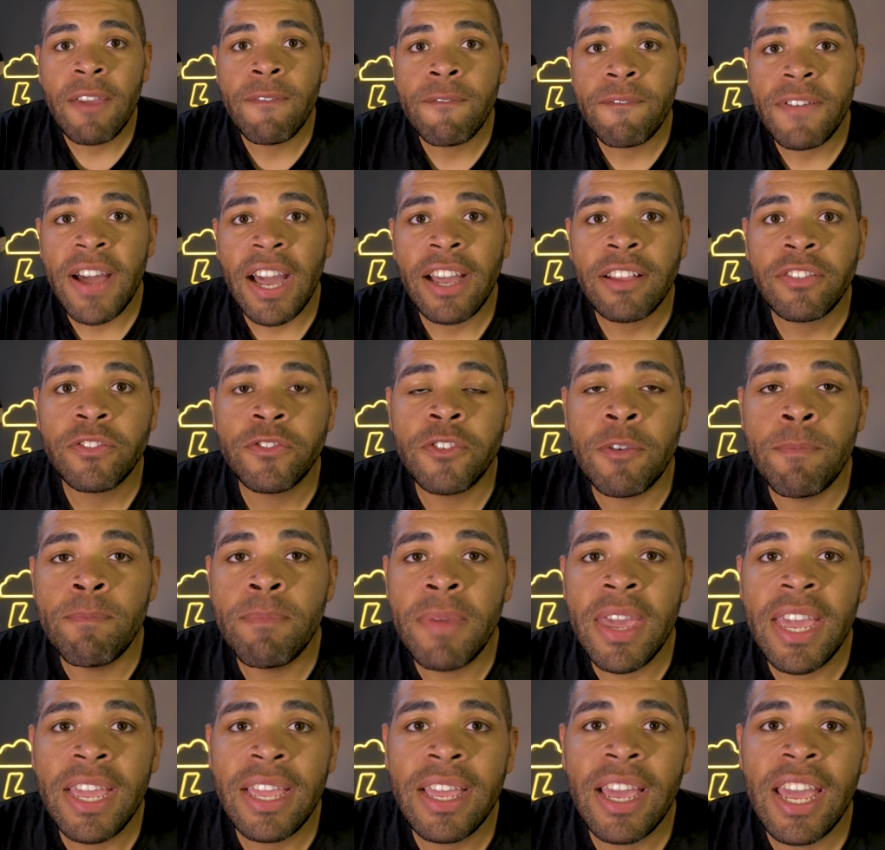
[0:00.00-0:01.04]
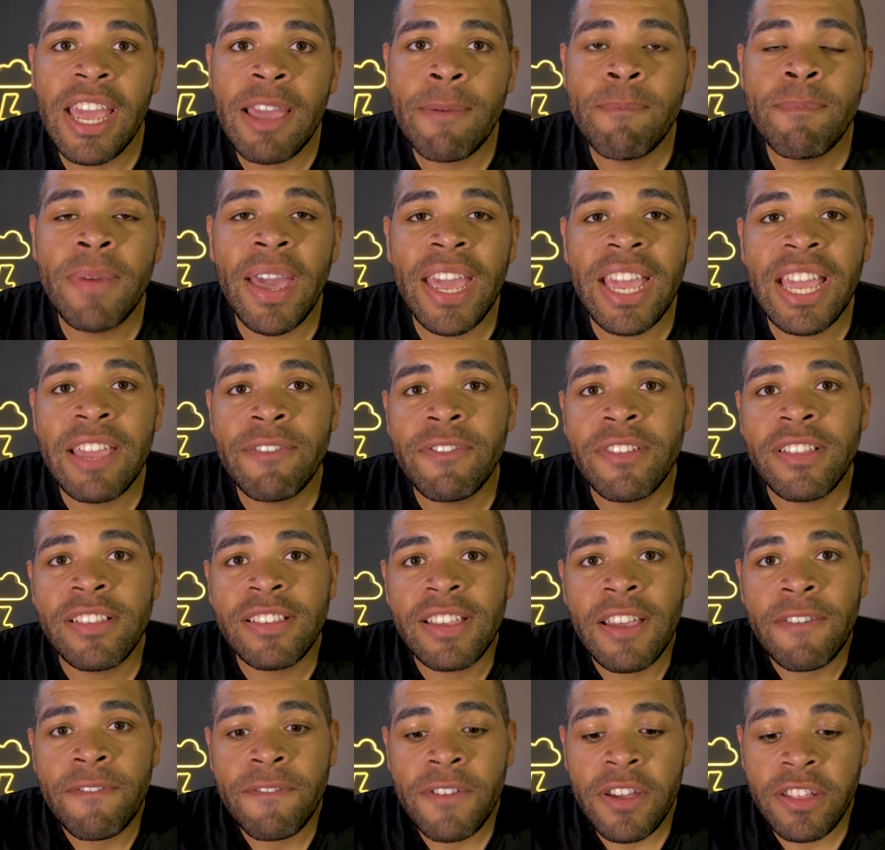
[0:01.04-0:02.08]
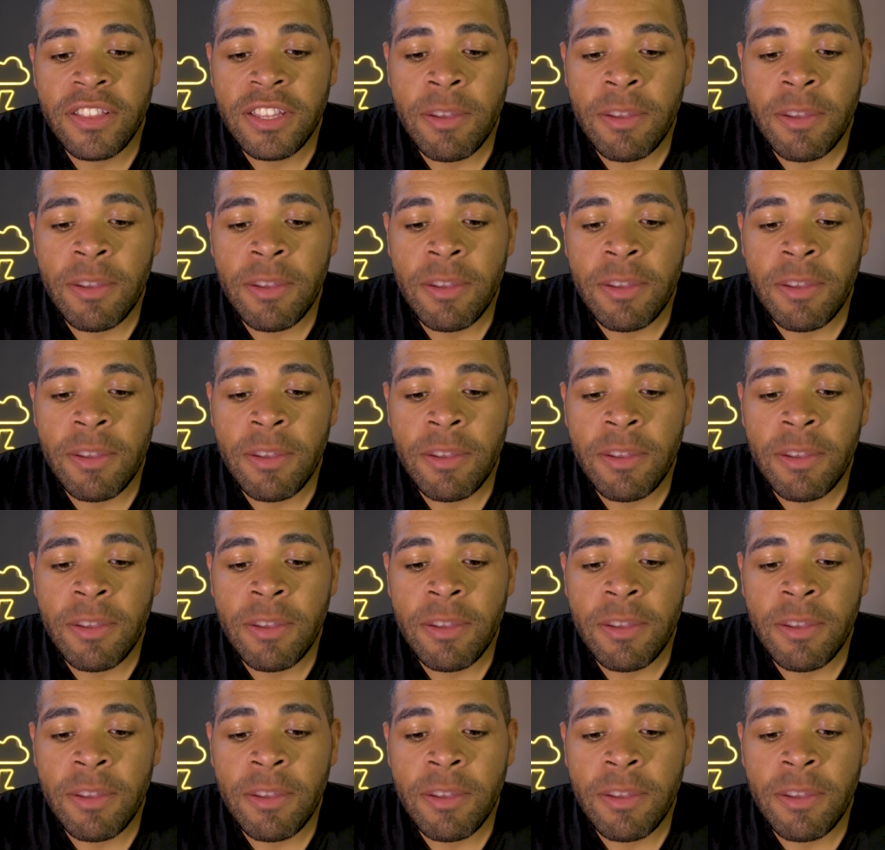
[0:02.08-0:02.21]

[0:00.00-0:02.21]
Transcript: In fact, for me, it may even differ